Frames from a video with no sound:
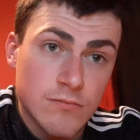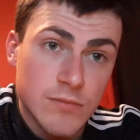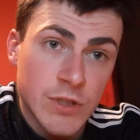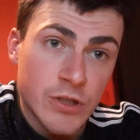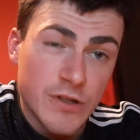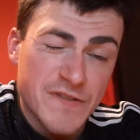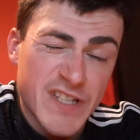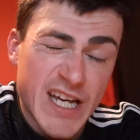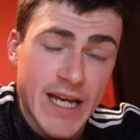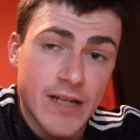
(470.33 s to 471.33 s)
You know, if
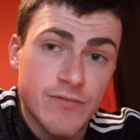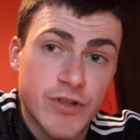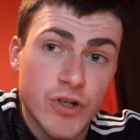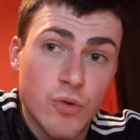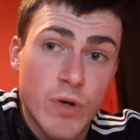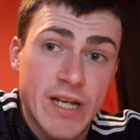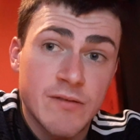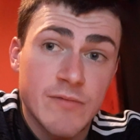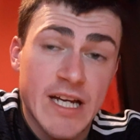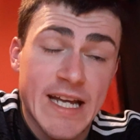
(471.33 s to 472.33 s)
City do
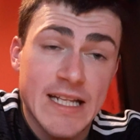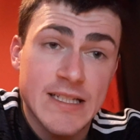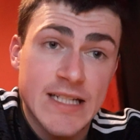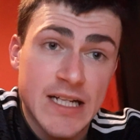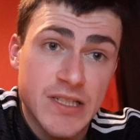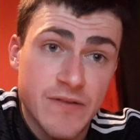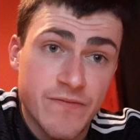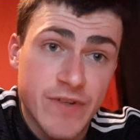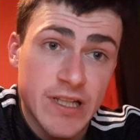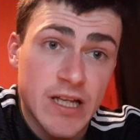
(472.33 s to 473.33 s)
win against
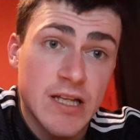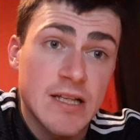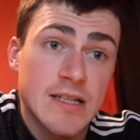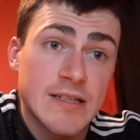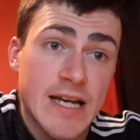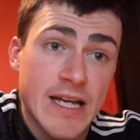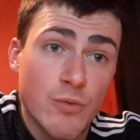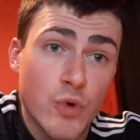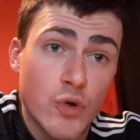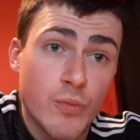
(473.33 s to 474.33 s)
Aston Villa, they
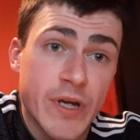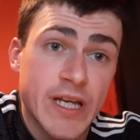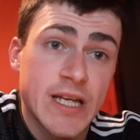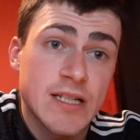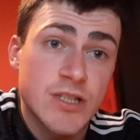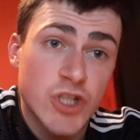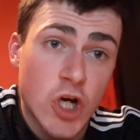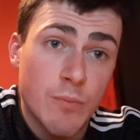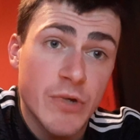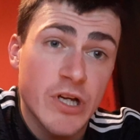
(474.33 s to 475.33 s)
will be
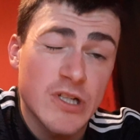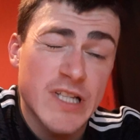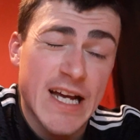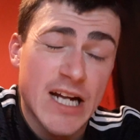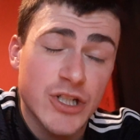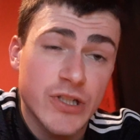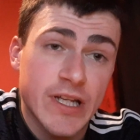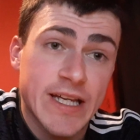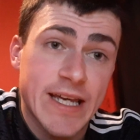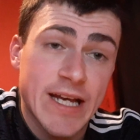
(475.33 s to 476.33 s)
top because they
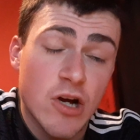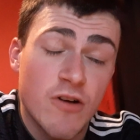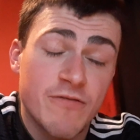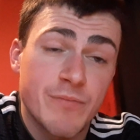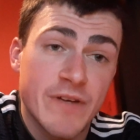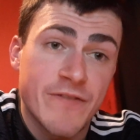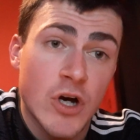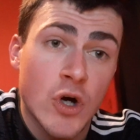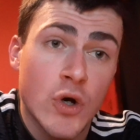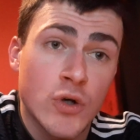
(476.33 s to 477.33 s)
actually kick off
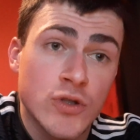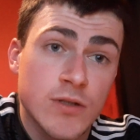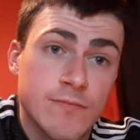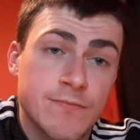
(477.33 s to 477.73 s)
before us.